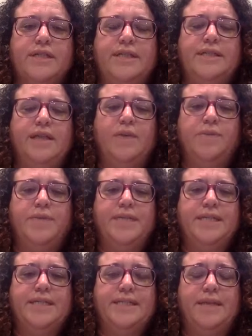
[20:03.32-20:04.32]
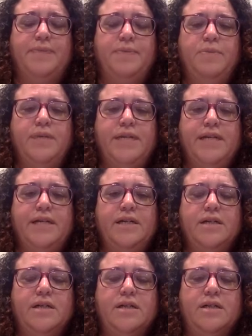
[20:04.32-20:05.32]
and it's helped me accept my
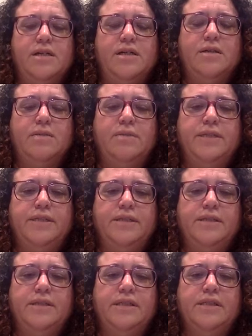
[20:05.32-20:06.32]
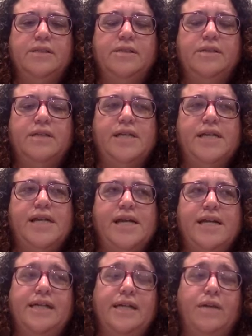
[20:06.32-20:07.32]
mental illness
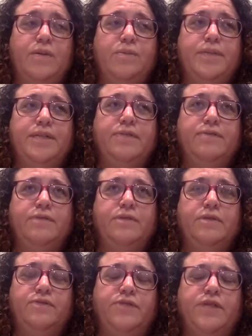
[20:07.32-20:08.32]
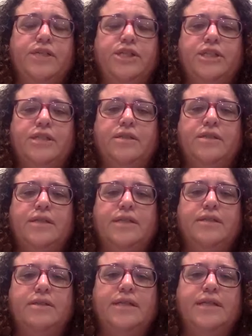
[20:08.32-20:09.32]
and helped me function in
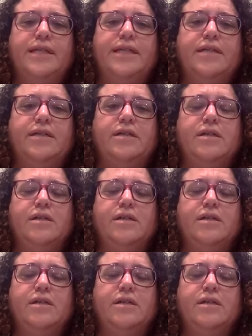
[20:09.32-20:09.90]
society.